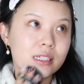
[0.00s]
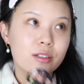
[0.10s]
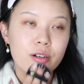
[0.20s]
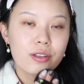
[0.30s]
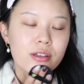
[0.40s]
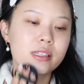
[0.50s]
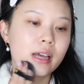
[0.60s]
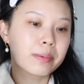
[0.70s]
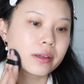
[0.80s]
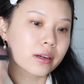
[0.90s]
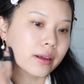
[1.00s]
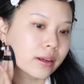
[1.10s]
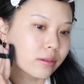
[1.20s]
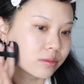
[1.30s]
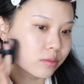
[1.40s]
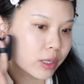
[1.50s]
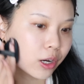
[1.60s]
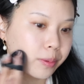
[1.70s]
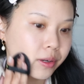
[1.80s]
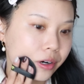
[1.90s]
you know, things happened and we
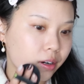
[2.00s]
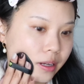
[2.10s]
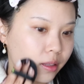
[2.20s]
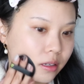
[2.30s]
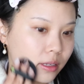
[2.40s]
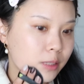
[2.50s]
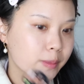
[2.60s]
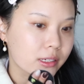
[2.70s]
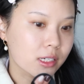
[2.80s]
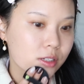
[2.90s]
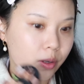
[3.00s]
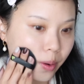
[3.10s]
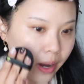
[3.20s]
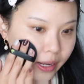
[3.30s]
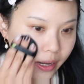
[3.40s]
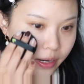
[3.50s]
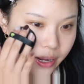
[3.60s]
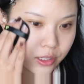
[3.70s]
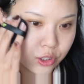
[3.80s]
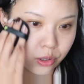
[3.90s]
opened earlier than expected, so I kind of
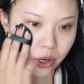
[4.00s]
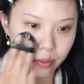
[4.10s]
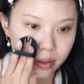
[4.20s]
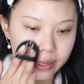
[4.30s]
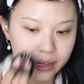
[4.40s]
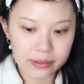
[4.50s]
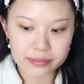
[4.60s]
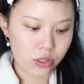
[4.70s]
had to go in.